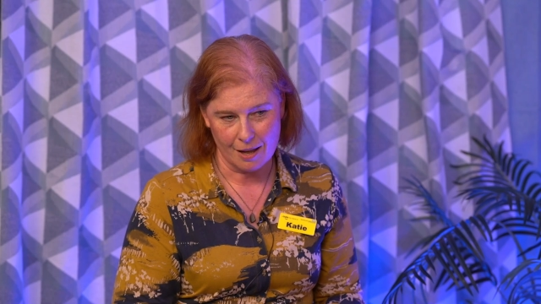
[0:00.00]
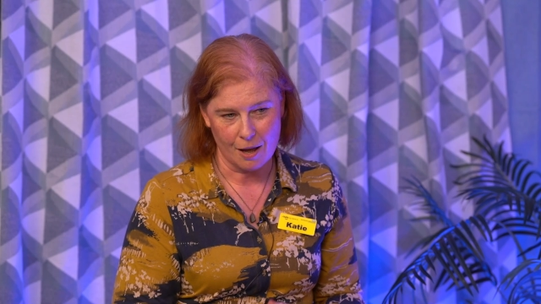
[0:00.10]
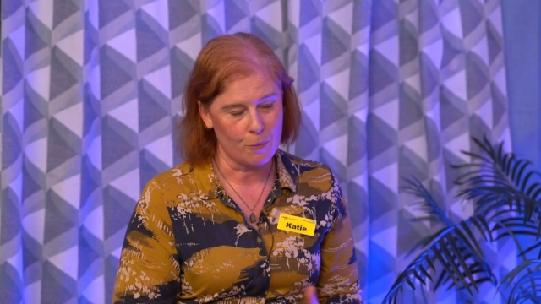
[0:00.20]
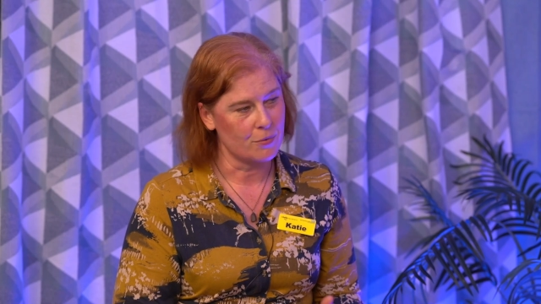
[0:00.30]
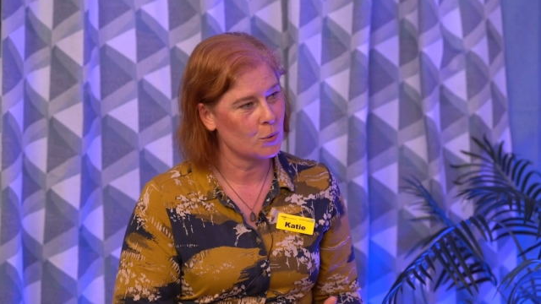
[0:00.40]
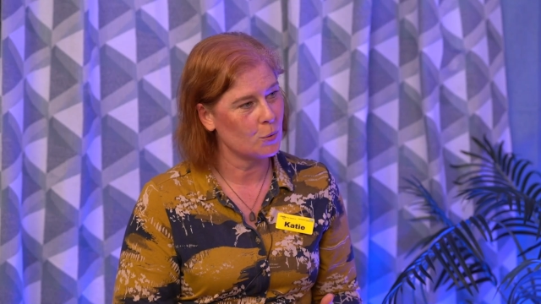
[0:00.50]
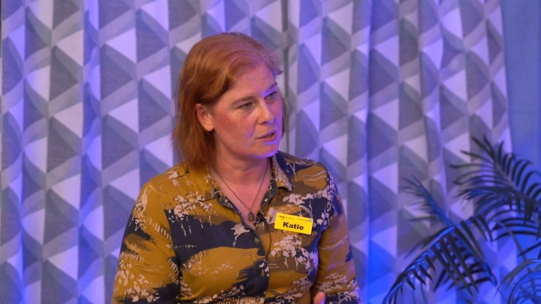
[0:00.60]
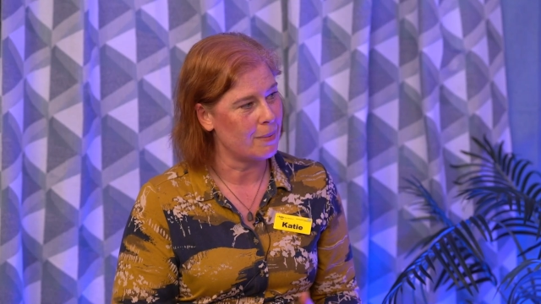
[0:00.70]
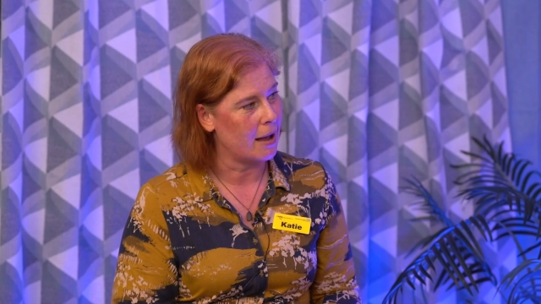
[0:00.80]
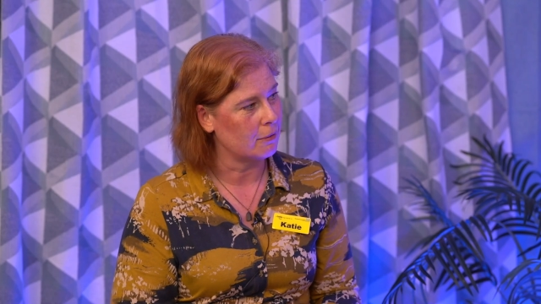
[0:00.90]
We talked
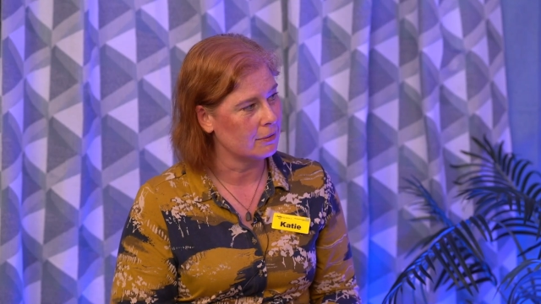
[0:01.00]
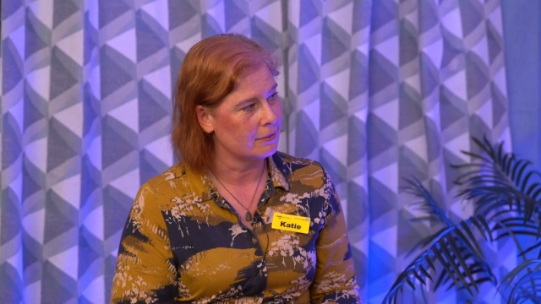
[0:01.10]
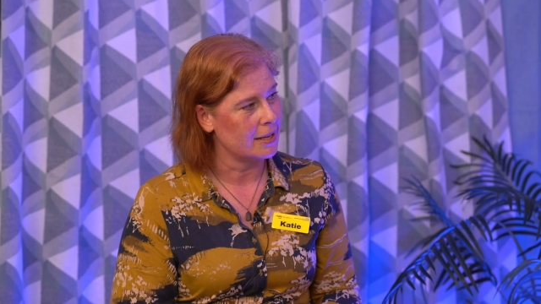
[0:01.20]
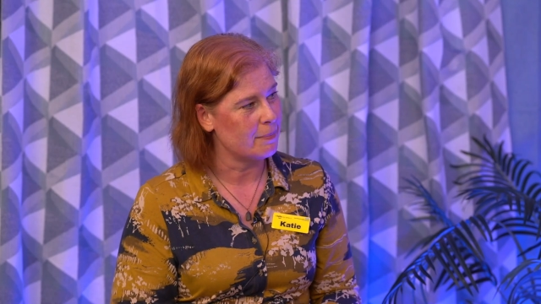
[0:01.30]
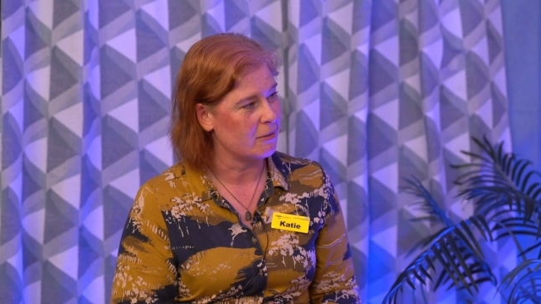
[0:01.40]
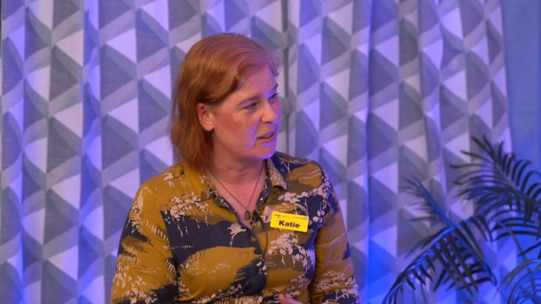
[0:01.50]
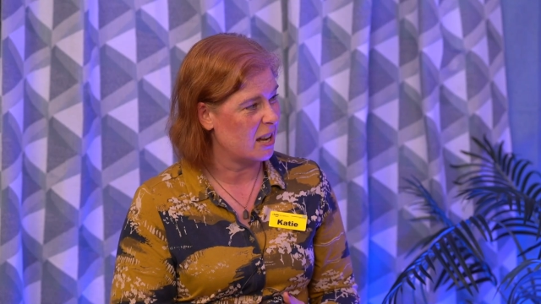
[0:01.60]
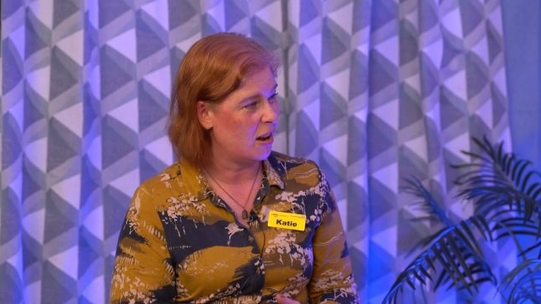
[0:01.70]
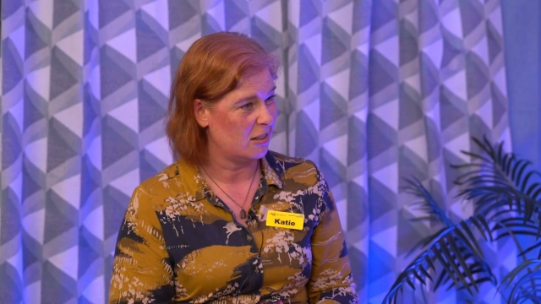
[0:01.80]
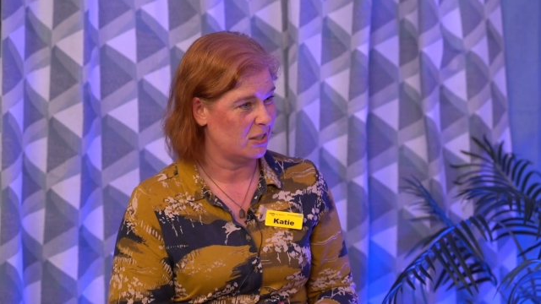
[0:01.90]
about it being really
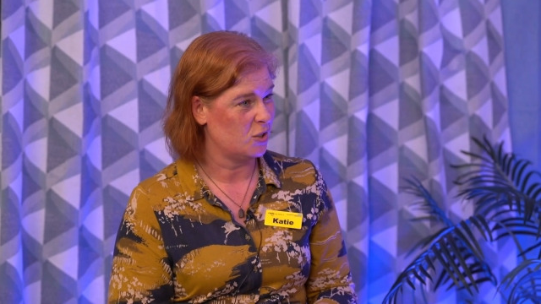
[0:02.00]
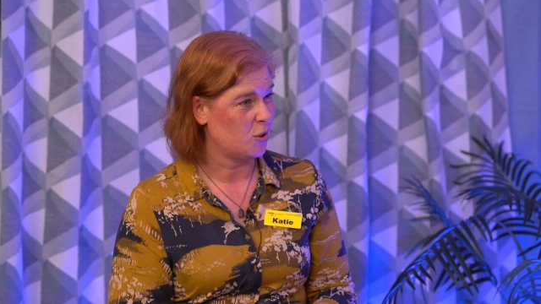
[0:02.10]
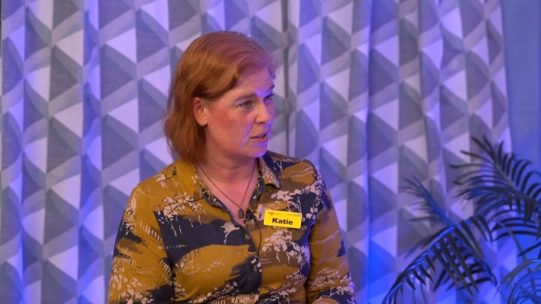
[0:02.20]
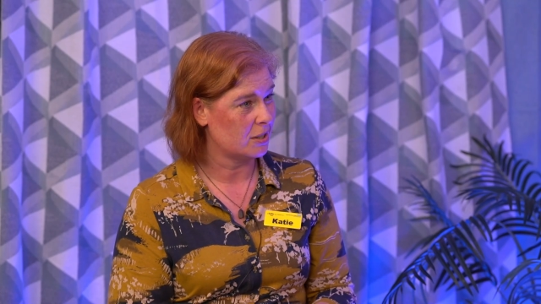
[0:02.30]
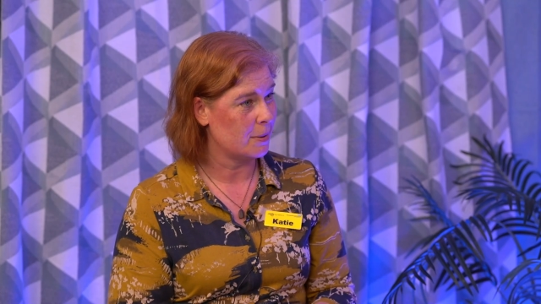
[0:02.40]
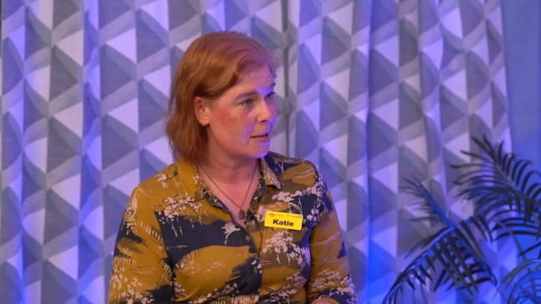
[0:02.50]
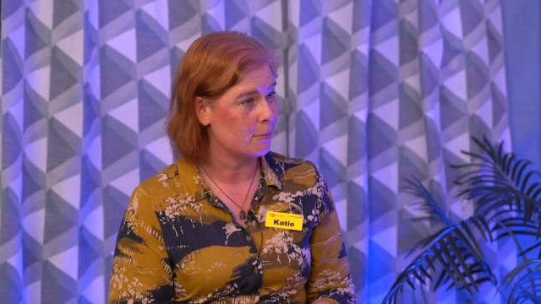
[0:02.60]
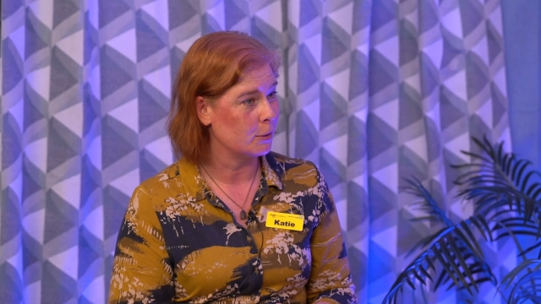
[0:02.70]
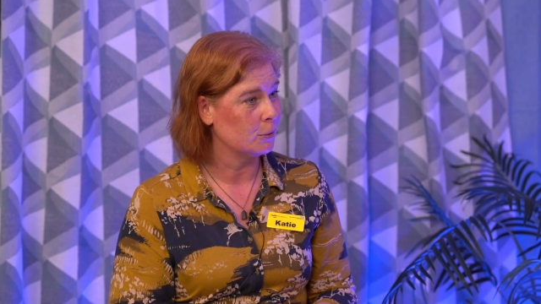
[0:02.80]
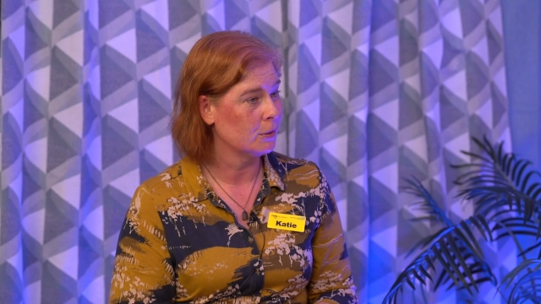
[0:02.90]
hard to trust
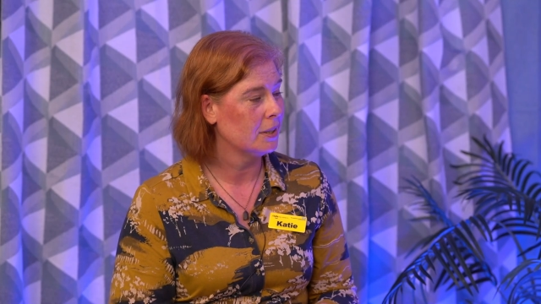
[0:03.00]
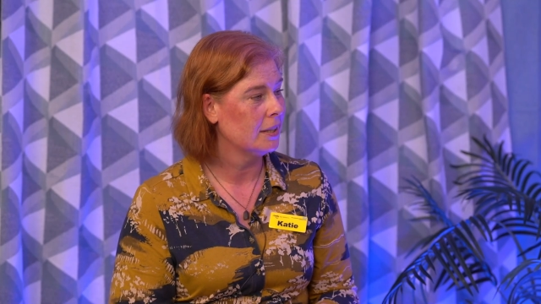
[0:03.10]
people.